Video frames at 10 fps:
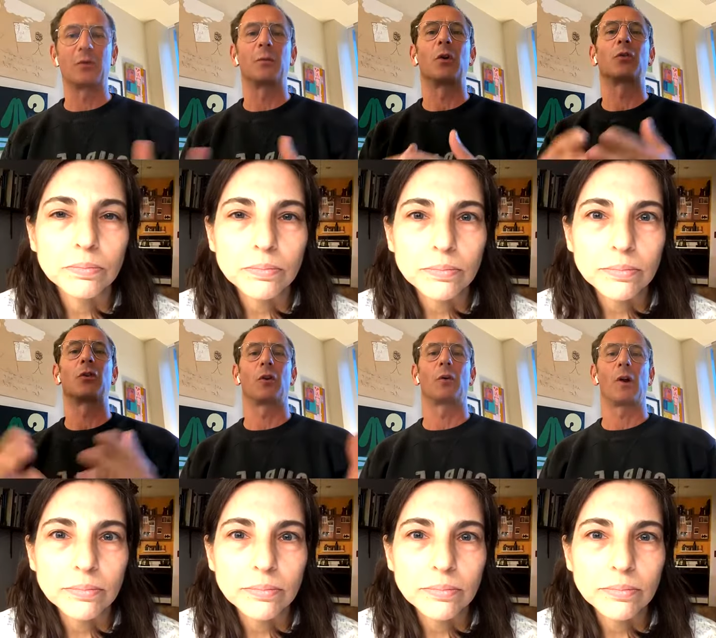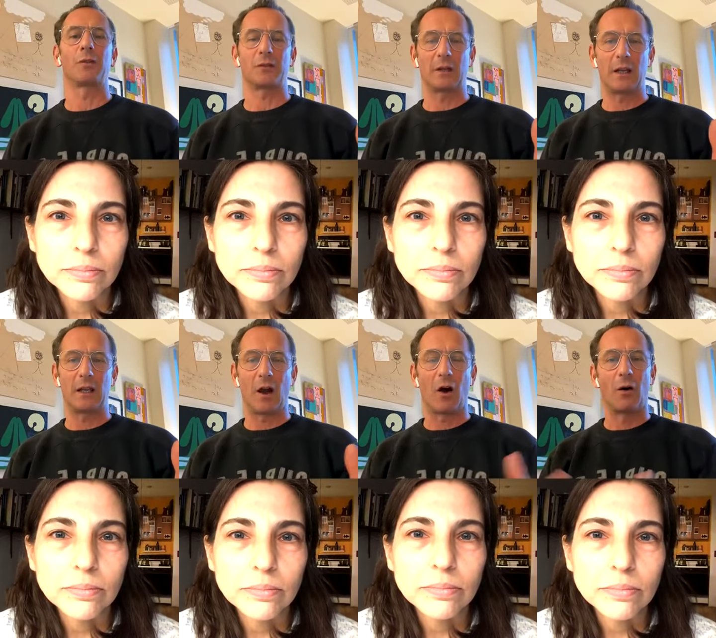Speaker 1: from your
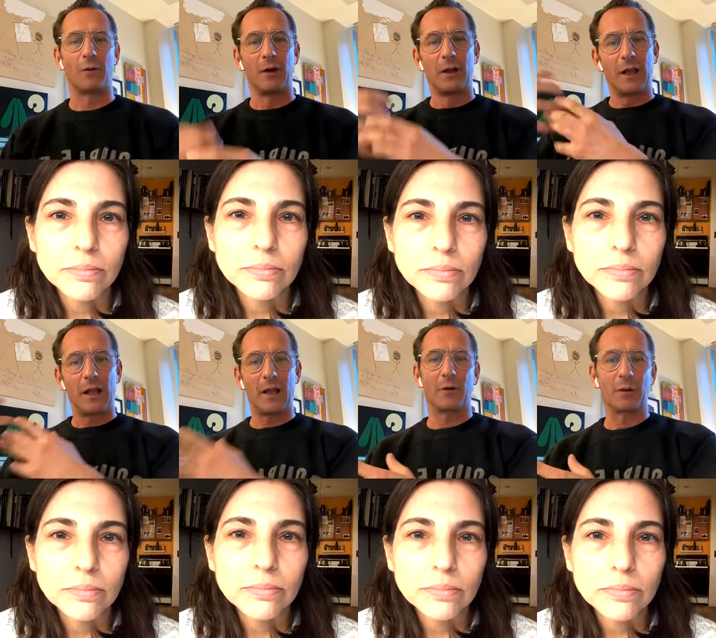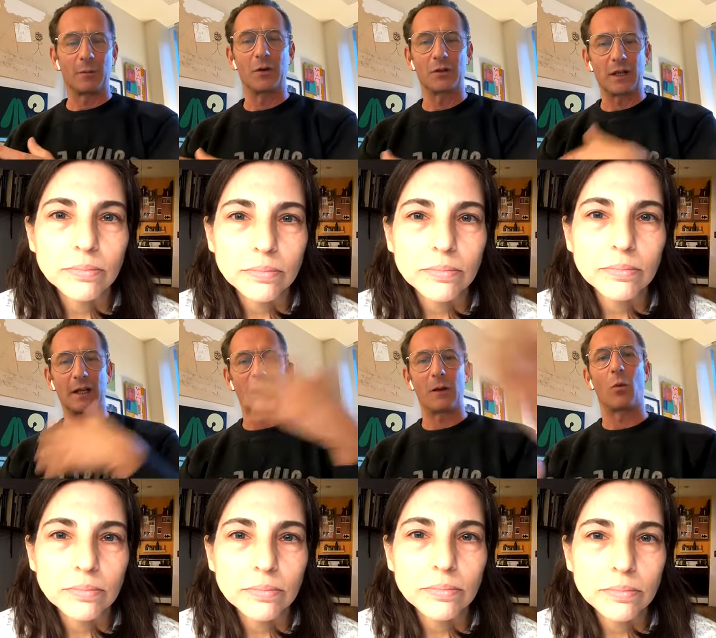curiosity of hearing
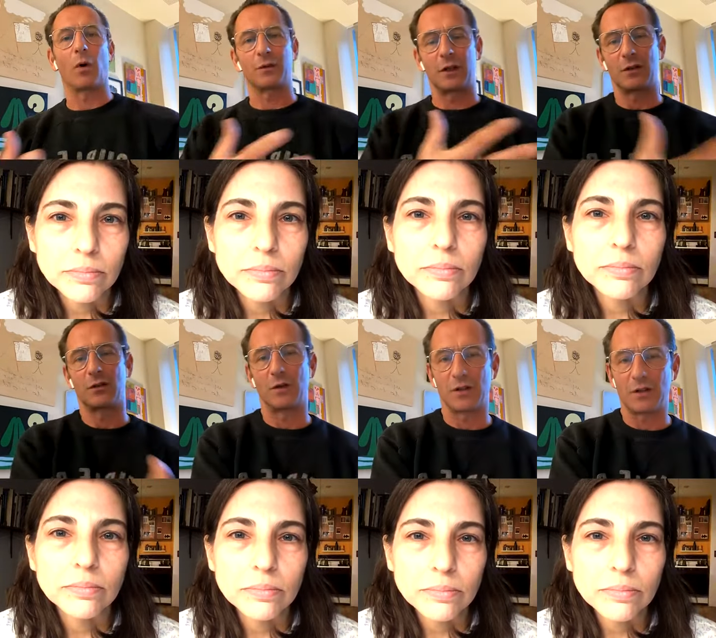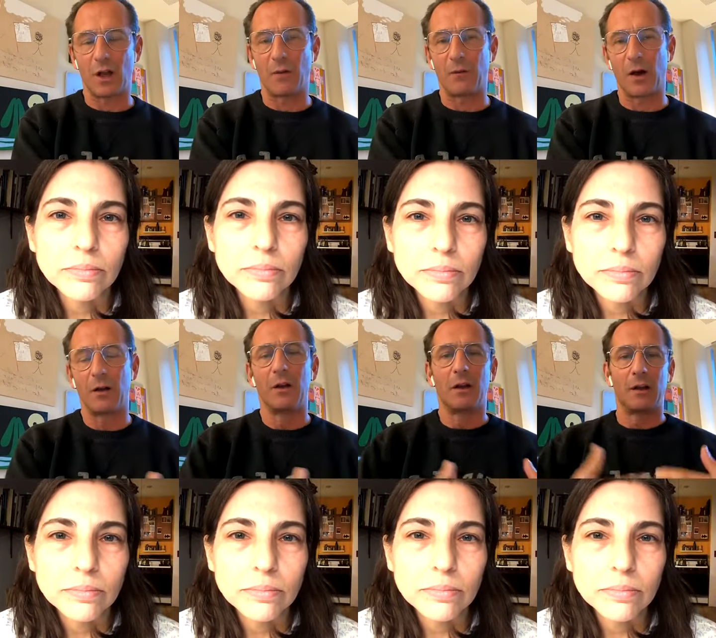music and then wanting to discover
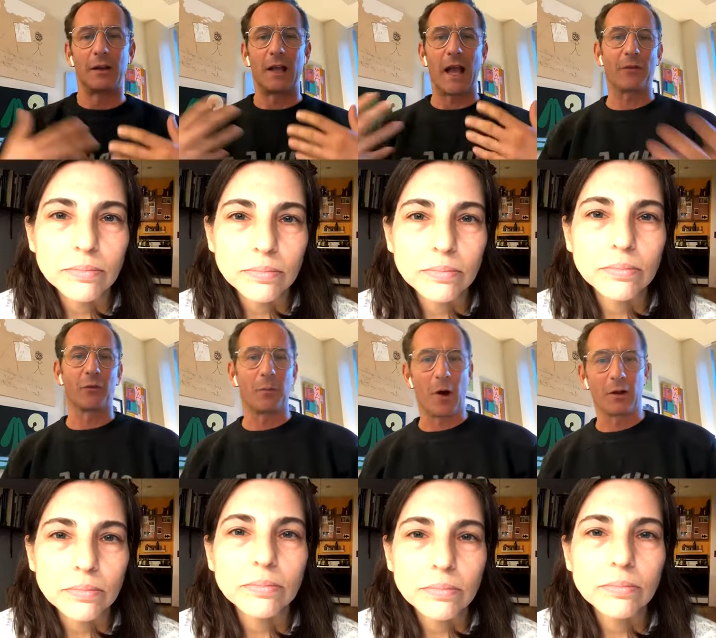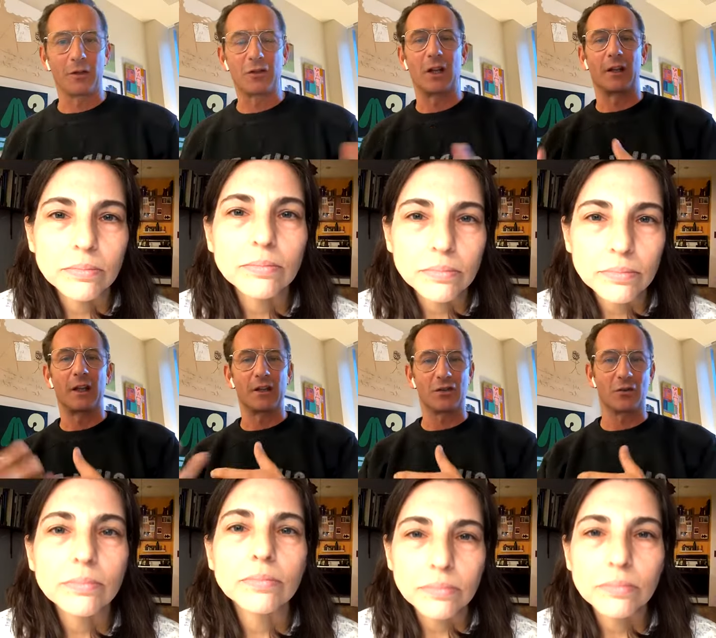the anthropology and
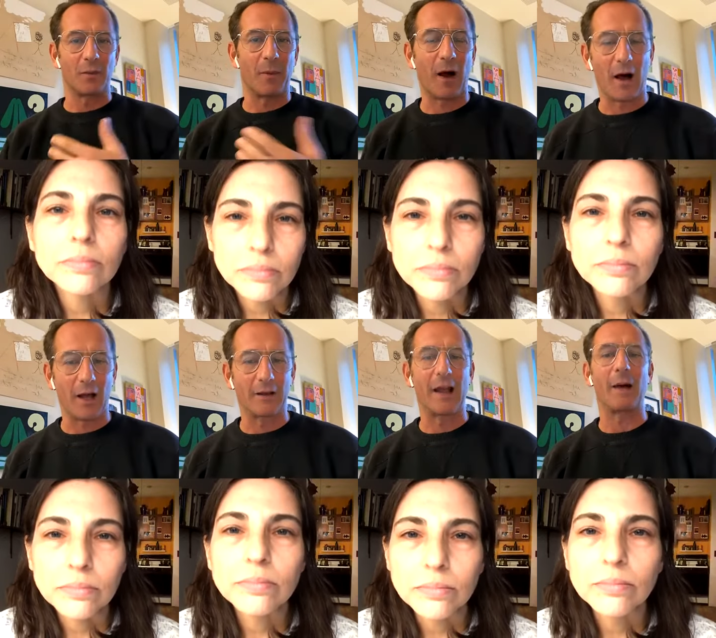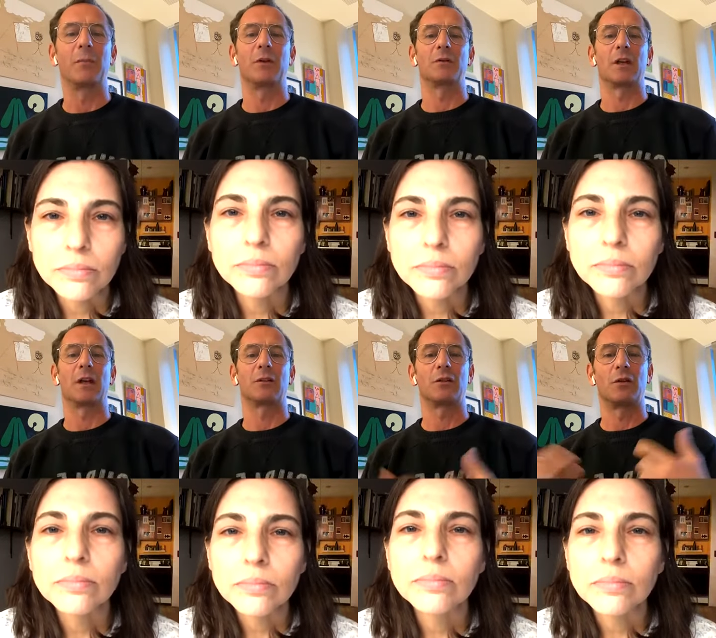the history behind that
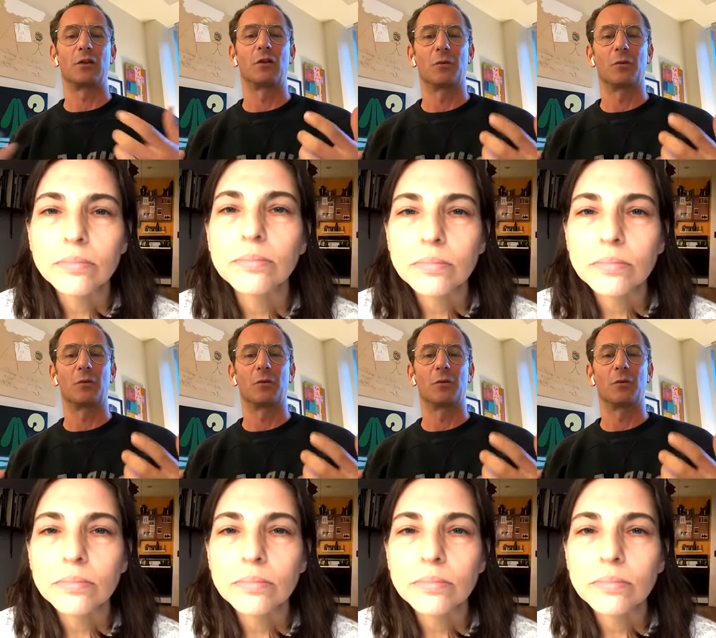music so you could